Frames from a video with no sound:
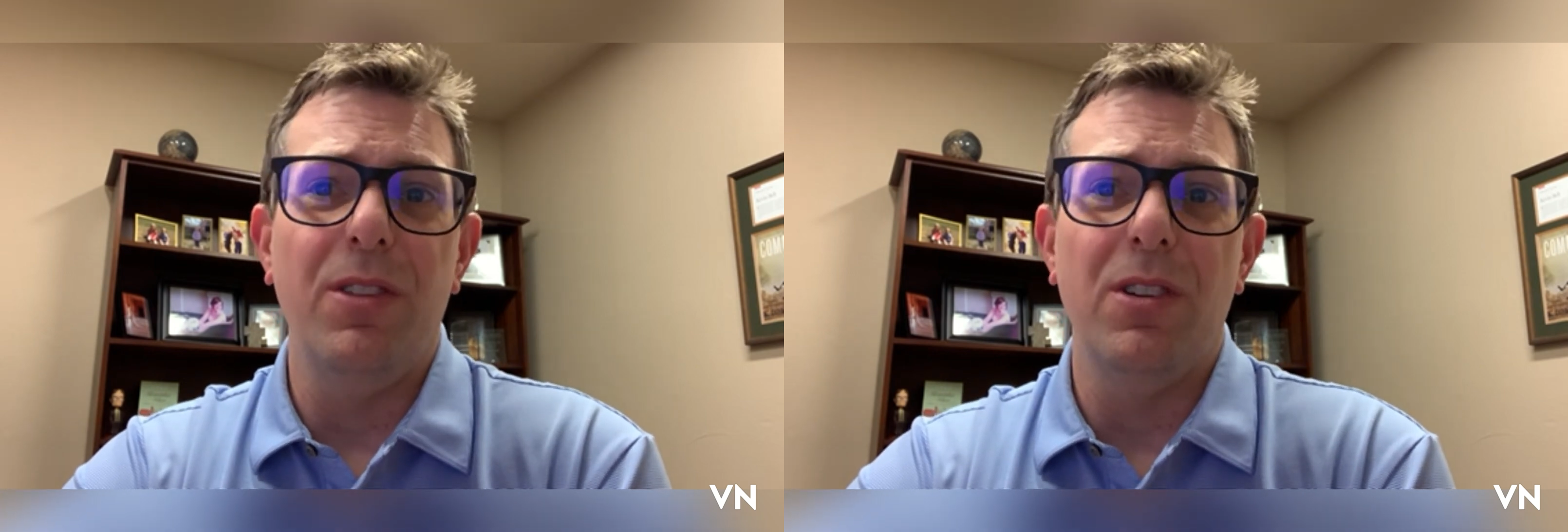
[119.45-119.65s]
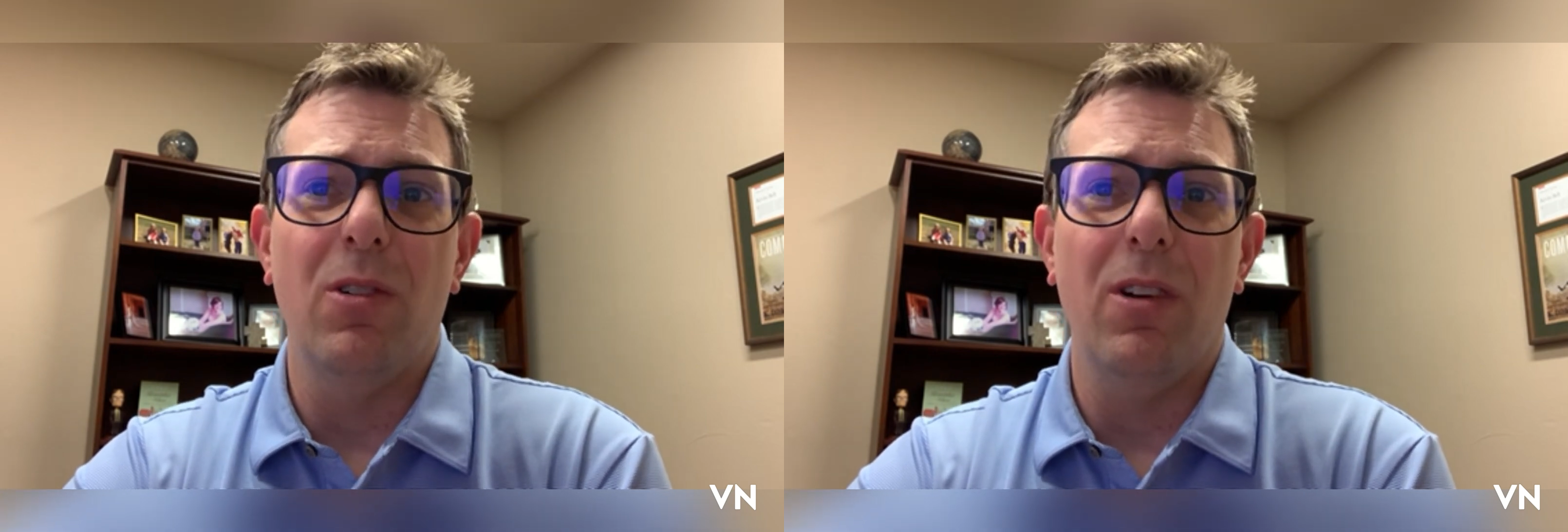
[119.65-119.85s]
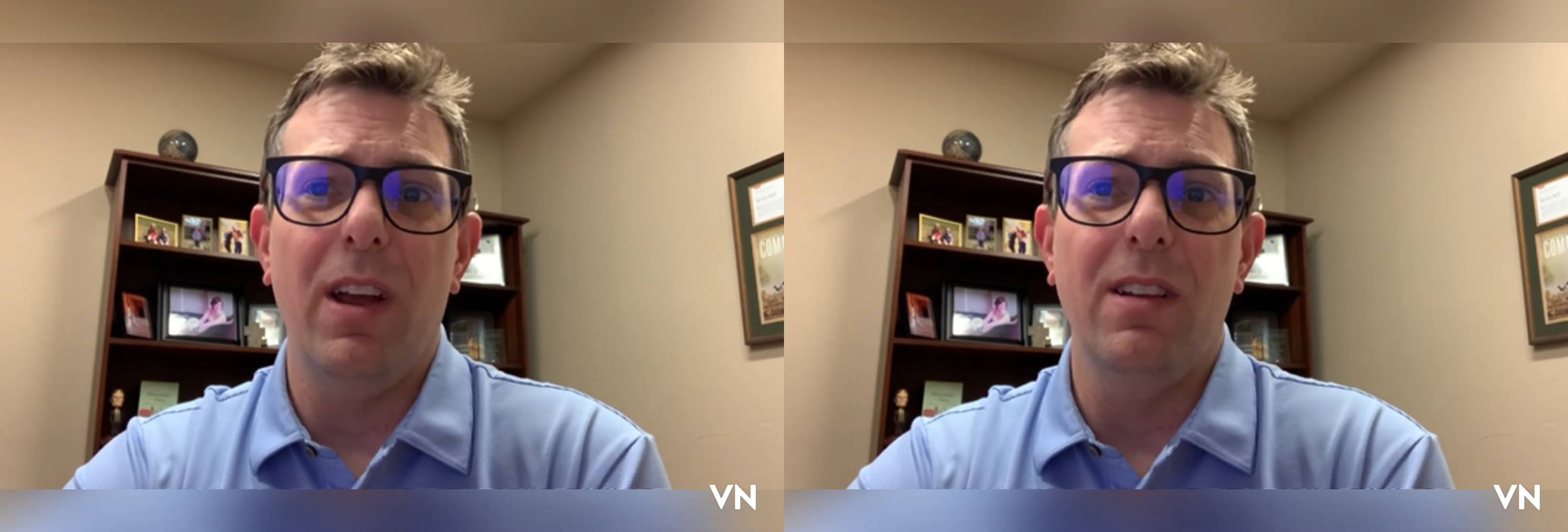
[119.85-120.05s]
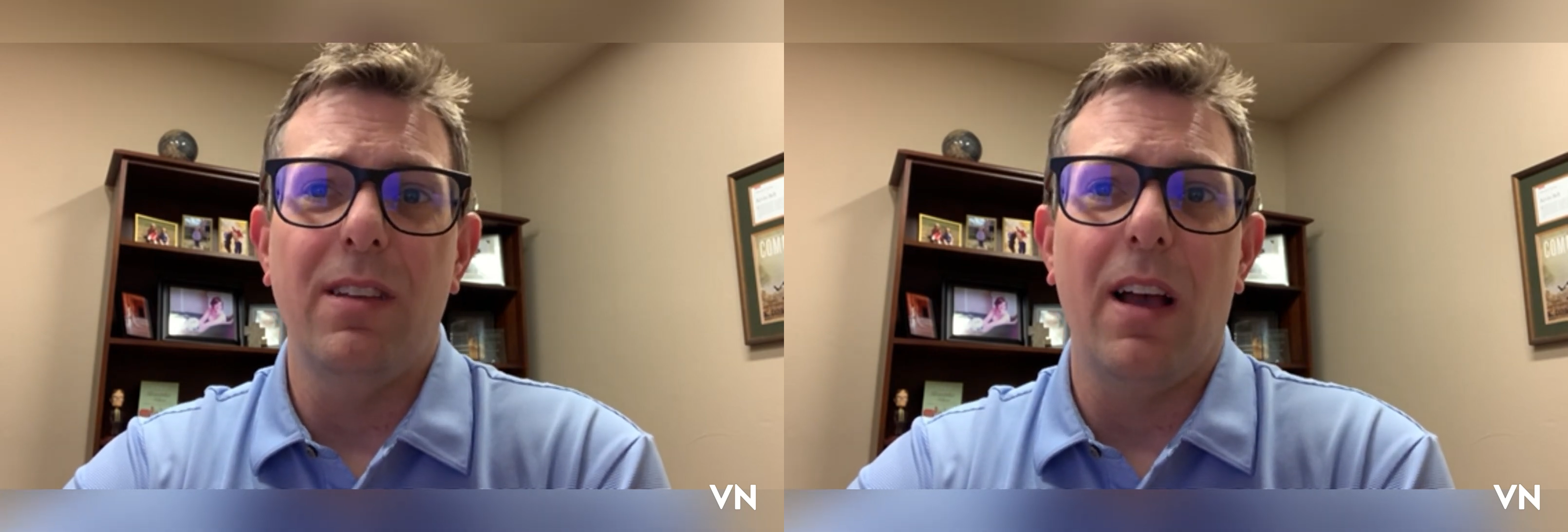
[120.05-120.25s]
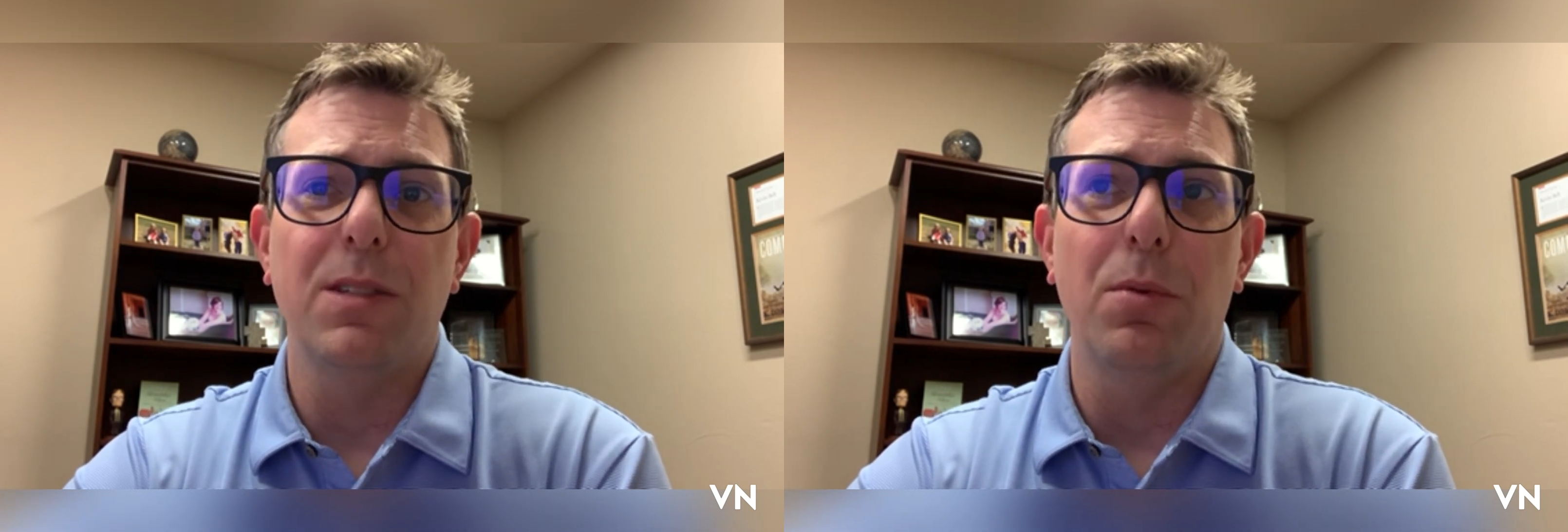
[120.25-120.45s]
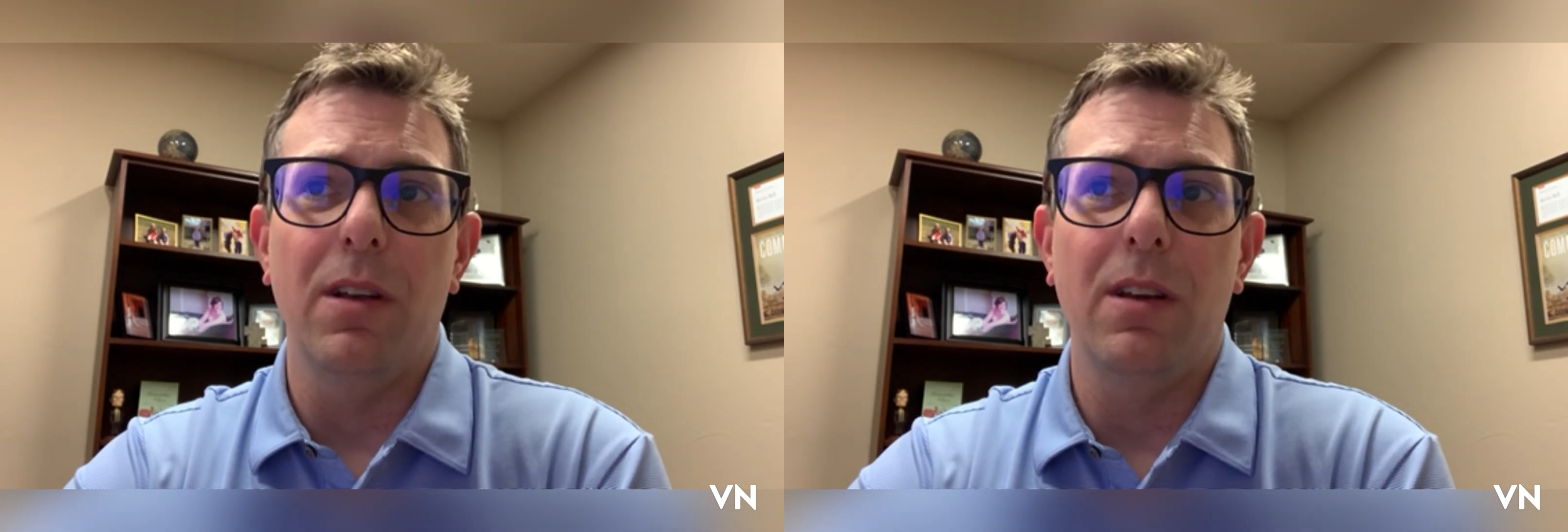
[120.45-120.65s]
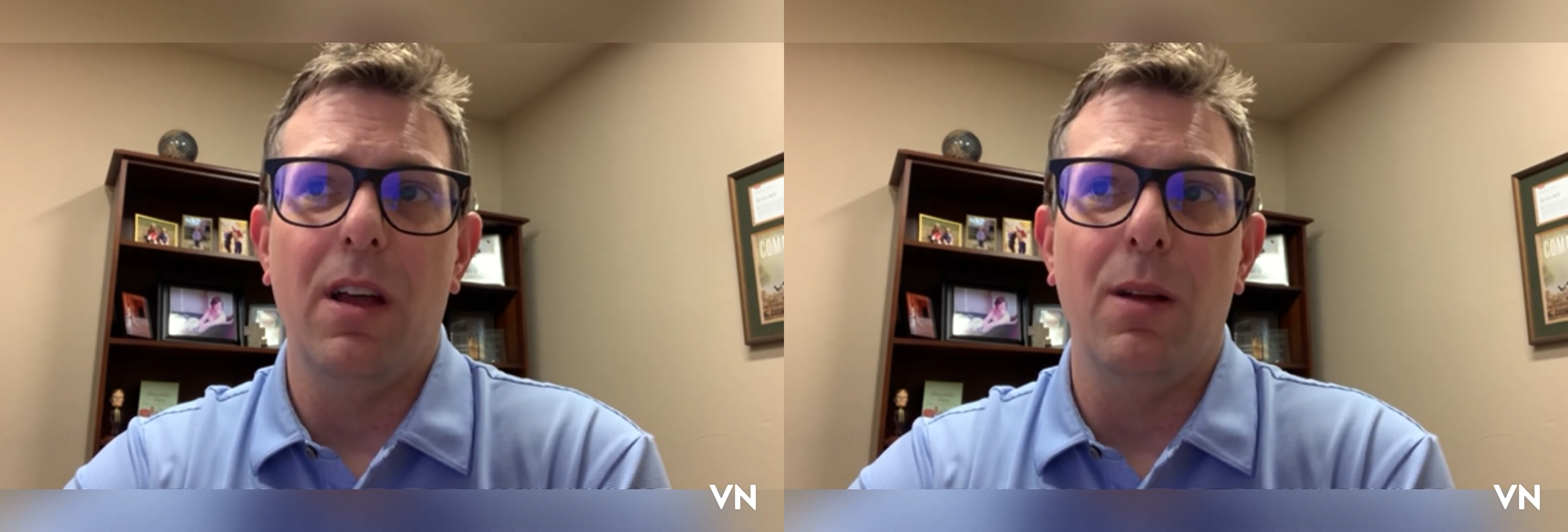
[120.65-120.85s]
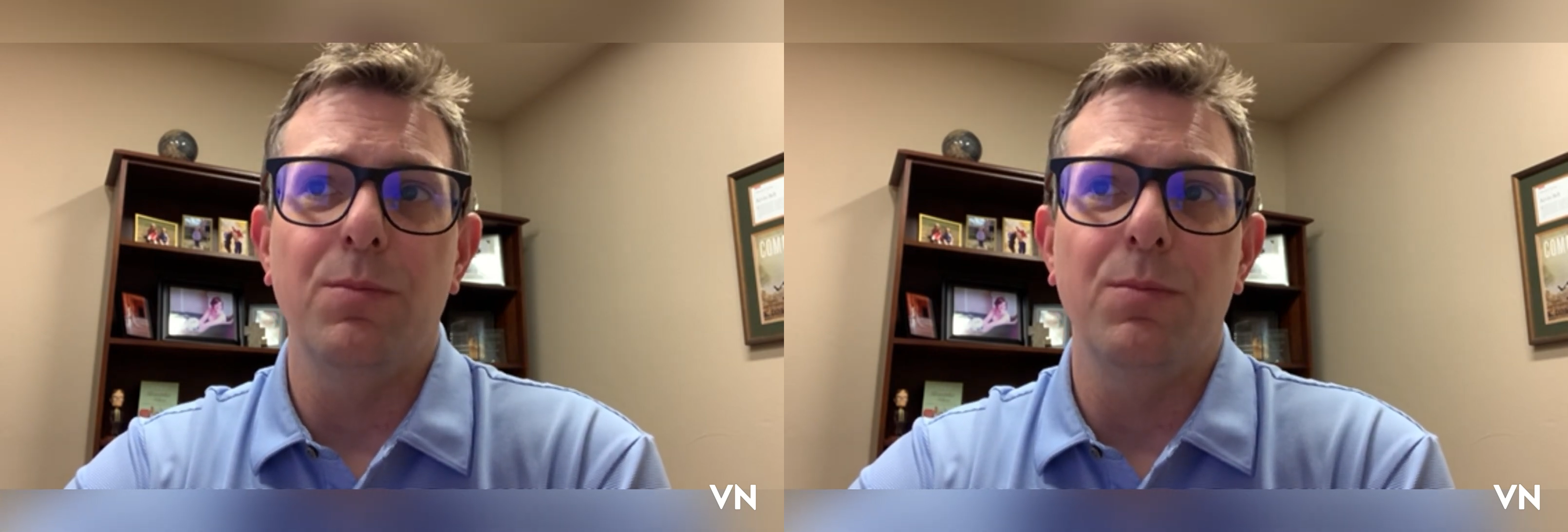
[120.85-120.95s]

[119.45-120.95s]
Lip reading: generate taxable income,